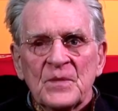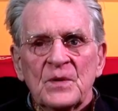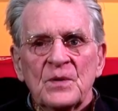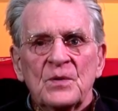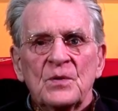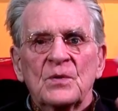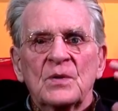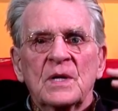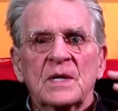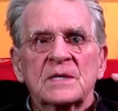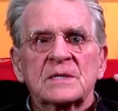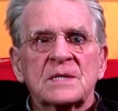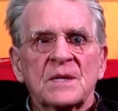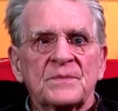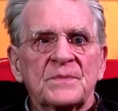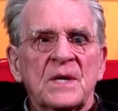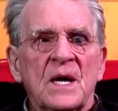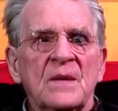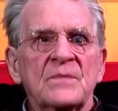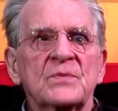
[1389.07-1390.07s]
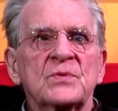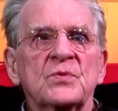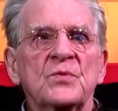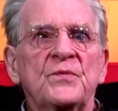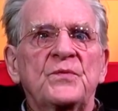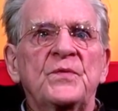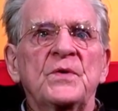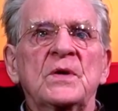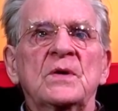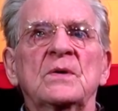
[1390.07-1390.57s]
You know, like sometimes you
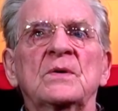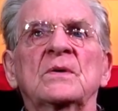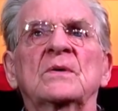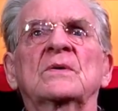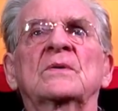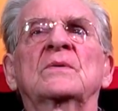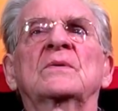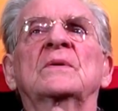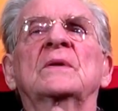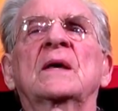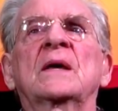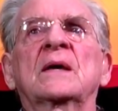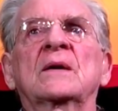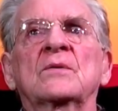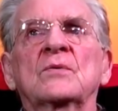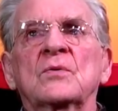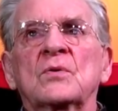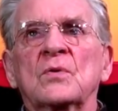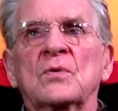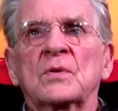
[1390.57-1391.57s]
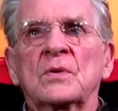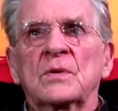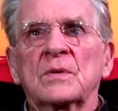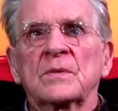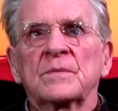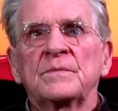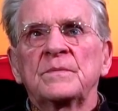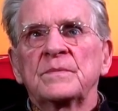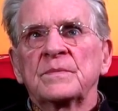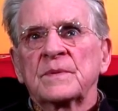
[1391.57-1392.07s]
feel, you lay, you go to
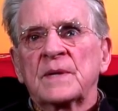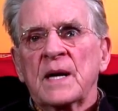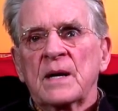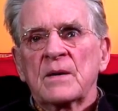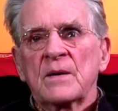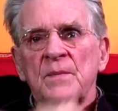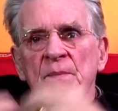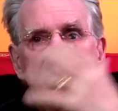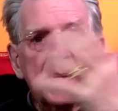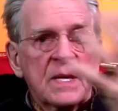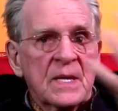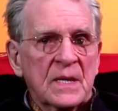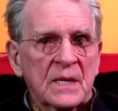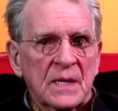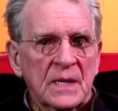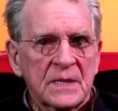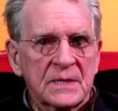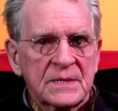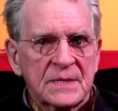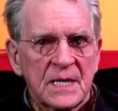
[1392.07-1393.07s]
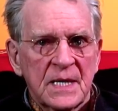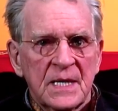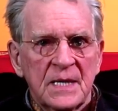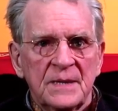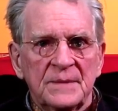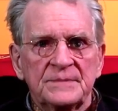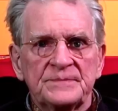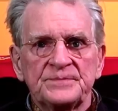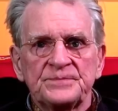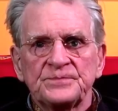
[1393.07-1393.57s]
the Caribbean, let's
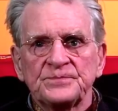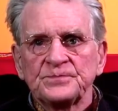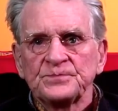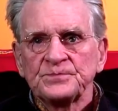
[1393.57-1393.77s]
say,